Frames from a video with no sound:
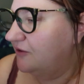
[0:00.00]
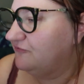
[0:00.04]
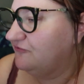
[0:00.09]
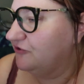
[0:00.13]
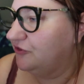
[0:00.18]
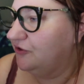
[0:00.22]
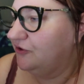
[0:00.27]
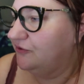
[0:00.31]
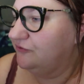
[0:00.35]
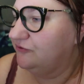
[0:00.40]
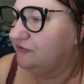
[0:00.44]

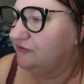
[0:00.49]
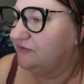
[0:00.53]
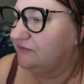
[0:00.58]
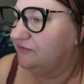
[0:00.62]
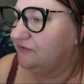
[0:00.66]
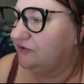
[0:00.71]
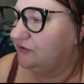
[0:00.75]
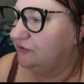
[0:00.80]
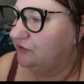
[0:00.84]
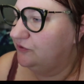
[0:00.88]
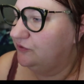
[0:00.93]
for those
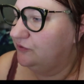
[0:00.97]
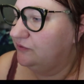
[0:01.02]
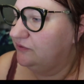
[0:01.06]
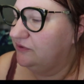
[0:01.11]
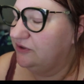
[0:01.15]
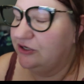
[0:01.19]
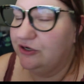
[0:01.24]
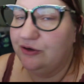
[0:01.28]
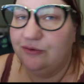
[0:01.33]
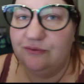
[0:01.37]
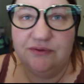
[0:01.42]
of you who,
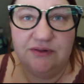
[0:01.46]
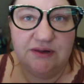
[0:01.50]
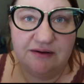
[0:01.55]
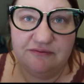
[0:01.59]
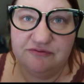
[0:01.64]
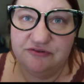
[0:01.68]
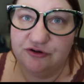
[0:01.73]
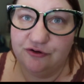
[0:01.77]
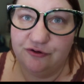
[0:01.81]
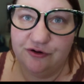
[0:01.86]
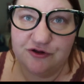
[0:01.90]
you know,
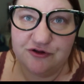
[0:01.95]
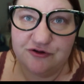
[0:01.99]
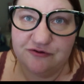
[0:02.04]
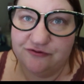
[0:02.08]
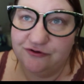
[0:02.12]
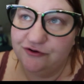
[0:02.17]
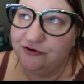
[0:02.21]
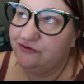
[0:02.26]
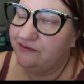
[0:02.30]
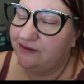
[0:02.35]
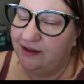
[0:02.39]
love the
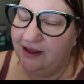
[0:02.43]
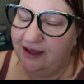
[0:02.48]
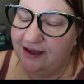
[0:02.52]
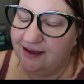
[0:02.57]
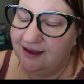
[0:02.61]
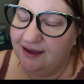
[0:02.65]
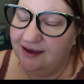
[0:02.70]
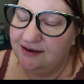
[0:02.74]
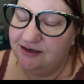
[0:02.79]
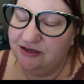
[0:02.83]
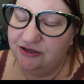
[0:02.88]
Grishaverse
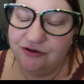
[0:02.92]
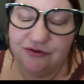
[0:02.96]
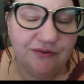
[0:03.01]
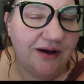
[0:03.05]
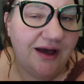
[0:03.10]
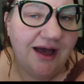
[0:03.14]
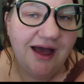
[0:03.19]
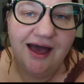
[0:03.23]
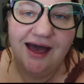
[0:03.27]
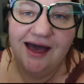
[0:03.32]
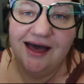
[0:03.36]
like I
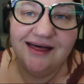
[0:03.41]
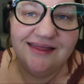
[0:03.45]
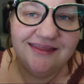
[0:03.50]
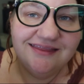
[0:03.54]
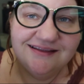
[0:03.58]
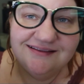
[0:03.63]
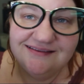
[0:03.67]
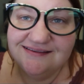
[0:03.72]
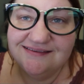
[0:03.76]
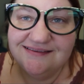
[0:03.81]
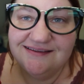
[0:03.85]
do,
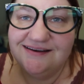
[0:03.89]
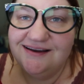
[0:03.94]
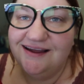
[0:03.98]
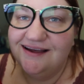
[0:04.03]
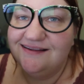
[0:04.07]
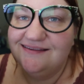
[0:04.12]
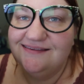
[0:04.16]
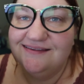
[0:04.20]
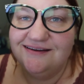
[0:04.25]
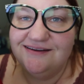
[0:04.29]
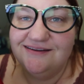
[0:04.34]
this is a
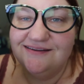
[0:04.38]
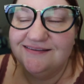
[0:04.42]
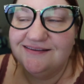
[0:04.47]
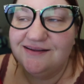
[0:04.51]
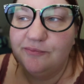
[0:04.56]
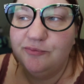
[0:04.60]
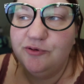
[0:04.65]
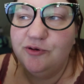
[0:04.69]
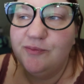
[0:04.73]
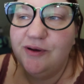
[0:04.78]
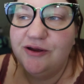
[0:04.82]
nice little
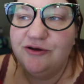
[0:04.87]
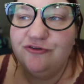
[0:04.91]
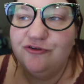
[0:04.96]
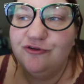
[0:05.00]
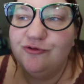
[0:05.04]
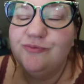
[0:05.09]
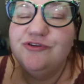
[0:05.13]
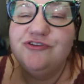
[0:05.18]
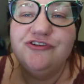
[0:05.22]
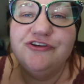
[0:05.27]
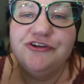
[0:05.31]

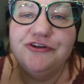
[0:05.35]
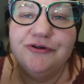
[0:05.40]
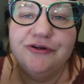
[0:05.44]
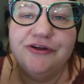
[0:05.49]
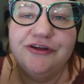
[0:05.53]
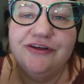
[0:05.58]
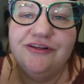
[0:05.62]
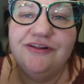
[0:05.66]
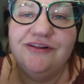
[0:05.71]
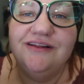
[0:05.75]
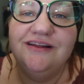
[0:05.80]
supplemental
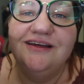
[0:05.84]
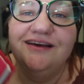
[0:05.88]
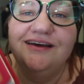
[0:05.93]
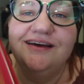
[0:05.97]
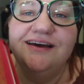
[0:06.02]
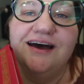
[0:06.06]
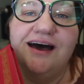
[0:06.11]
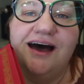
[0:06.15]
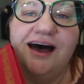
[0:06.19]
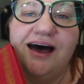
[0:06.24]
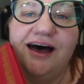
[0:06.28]
material.
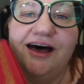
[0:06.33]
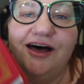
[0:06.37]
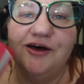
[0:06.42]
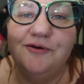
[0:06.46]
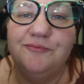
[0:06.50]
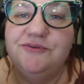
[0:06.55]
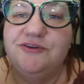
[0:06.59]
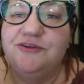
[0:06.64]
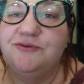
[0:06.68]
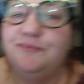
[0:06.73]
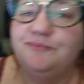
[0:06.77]

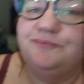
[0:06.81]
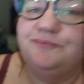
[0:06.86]
Um,